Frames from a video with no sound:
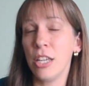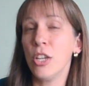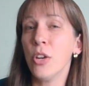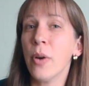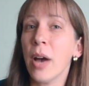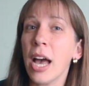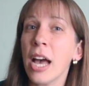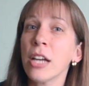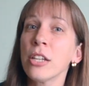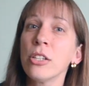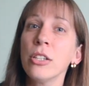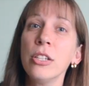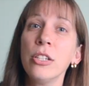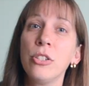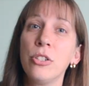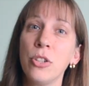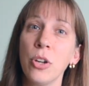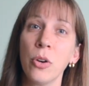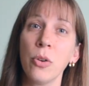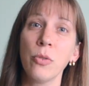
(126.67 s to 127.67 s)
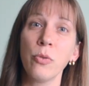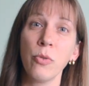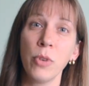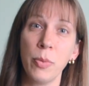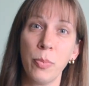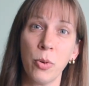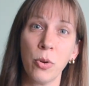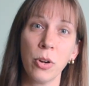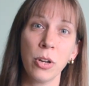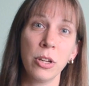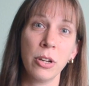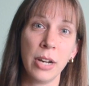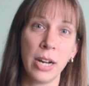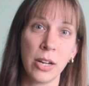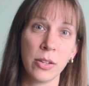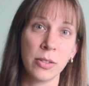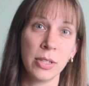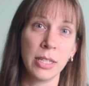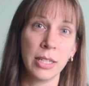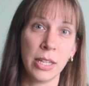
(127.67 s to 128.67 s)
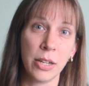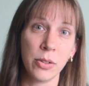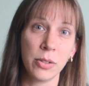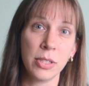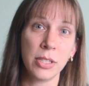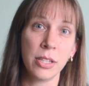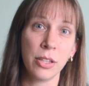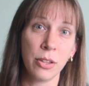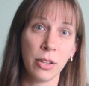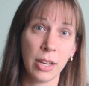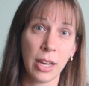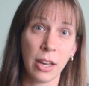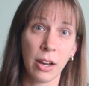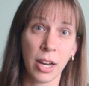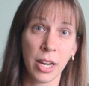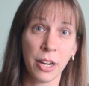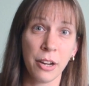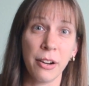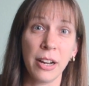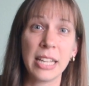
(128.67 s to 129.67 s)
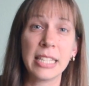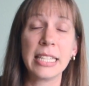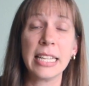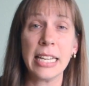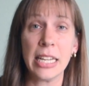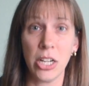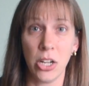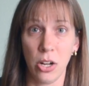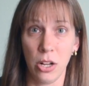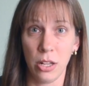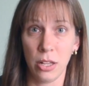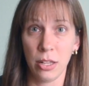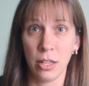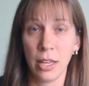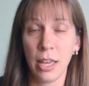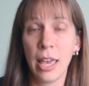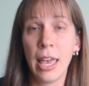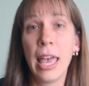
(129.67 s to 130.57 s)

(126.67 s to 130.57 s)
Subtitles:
you actually don't report your housing allowance to the IRS at all.